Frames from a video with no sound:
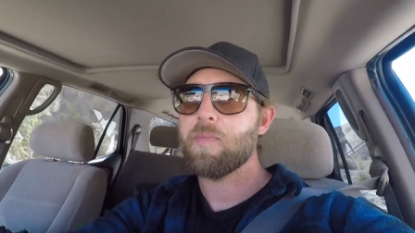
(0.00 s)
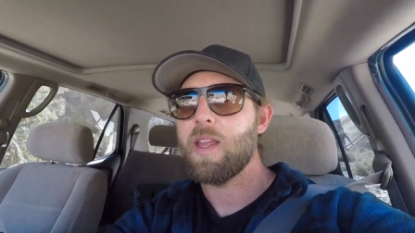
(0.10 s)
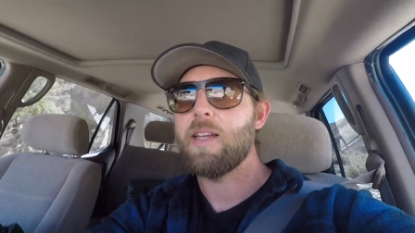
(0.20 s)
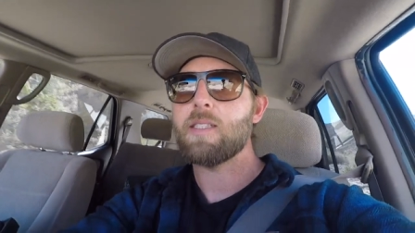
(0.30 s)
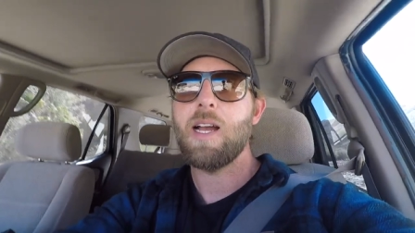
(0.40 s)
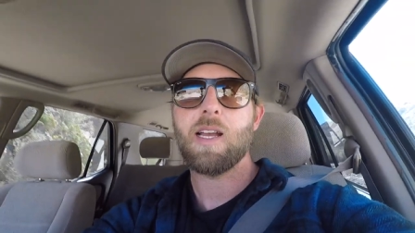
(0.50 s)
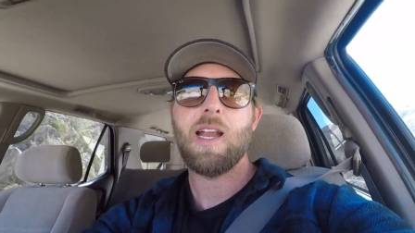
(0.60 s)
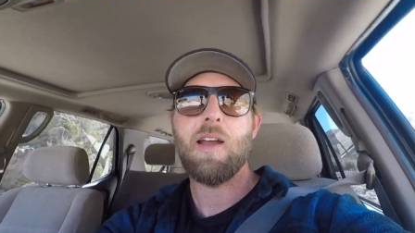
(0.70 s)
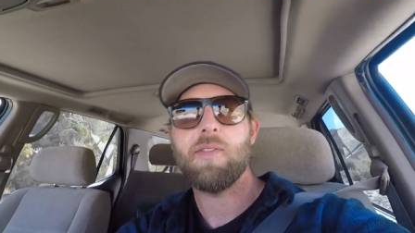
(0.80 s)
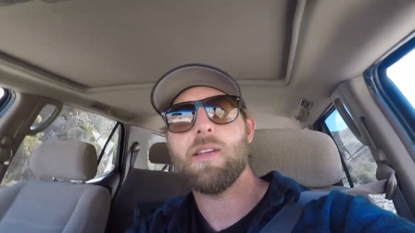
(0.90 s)
it's not going
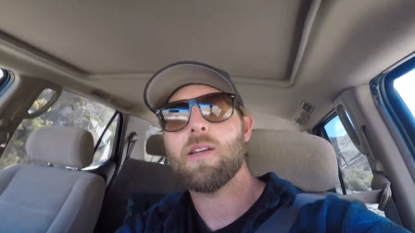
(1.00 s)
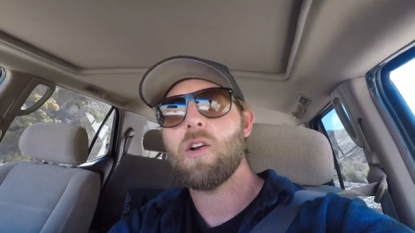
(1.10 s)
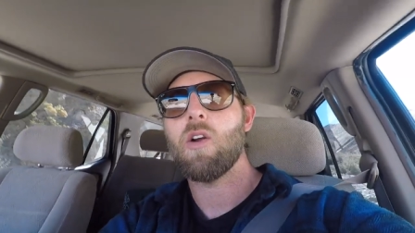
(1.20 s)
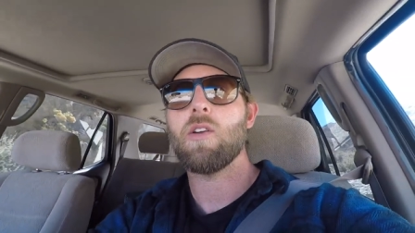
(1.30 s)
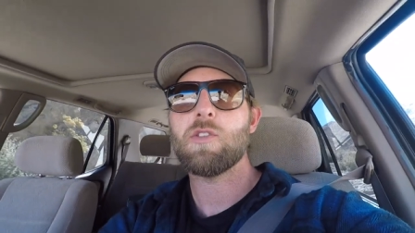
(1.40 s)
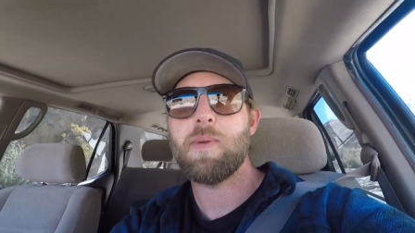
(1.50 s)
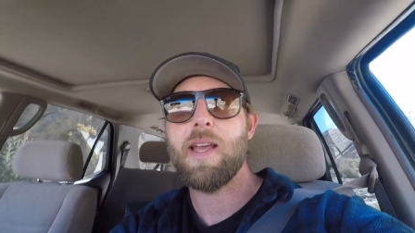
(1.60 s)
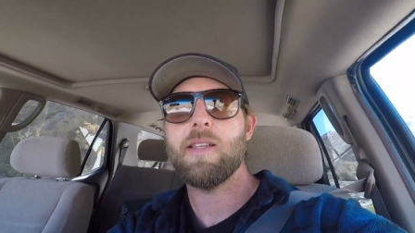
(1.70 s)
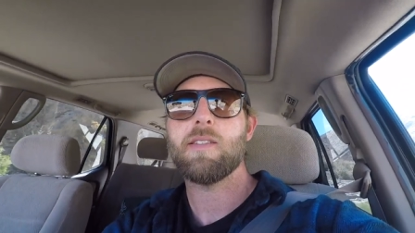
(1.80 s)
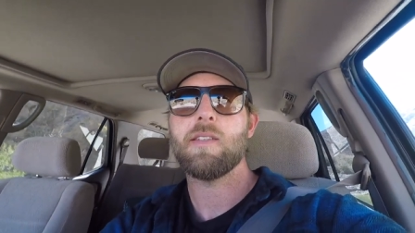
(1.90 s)
to have the cargo
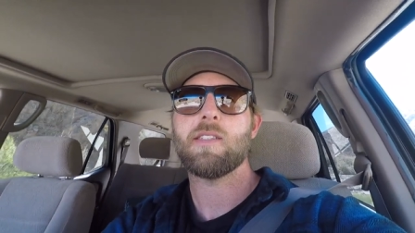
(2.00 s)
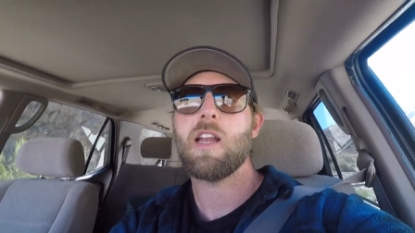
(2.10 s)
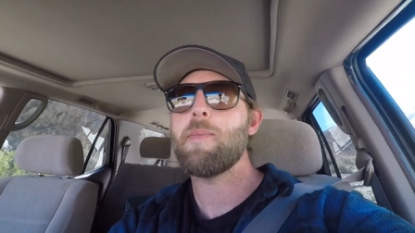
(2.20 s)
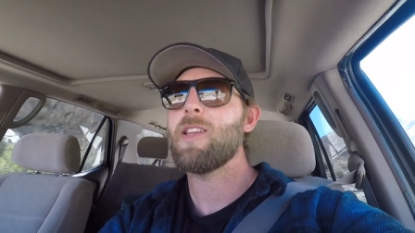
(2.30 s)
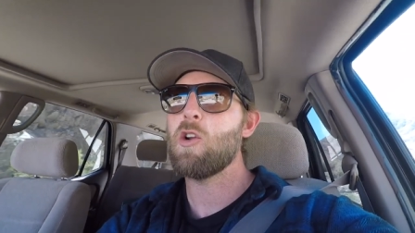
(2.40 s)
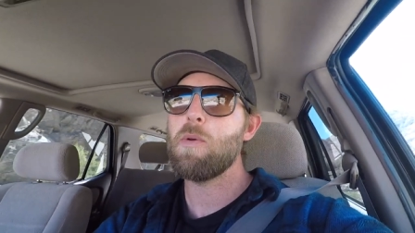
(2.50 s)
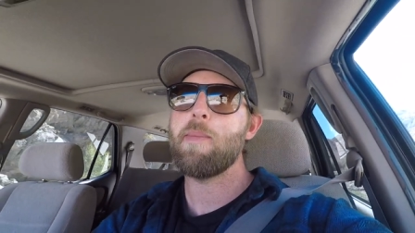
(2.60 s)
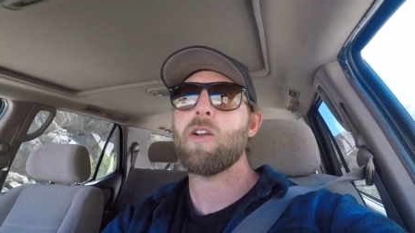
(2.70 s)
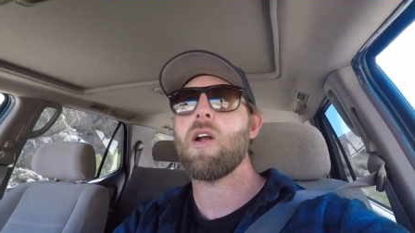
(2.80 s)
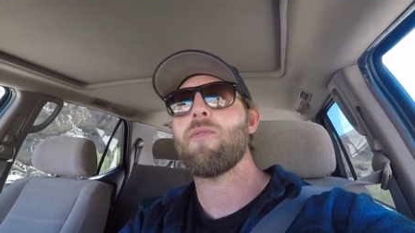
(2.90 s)
space. It's going to be a little bit
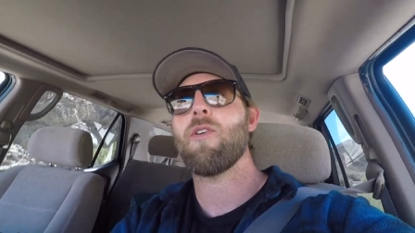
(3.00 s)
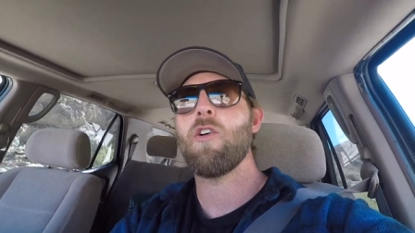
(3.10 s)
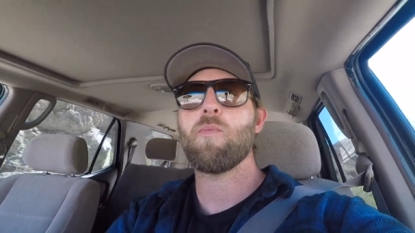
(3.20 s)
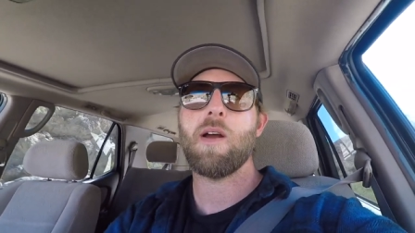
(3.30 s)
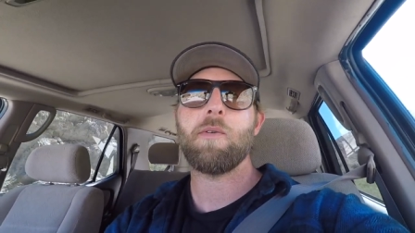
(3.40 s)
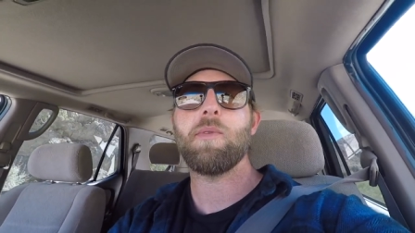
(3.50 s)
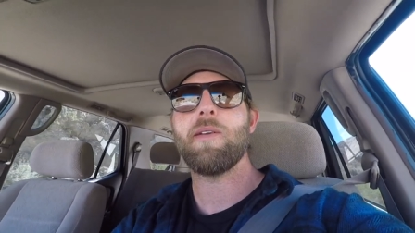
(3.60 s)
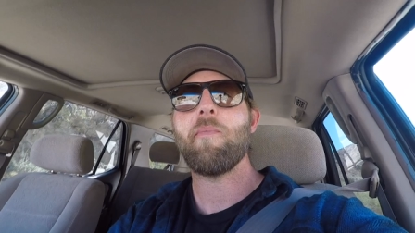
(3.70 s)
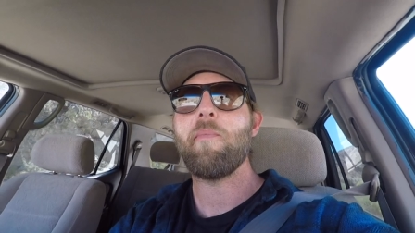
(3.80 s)
better off-road probably.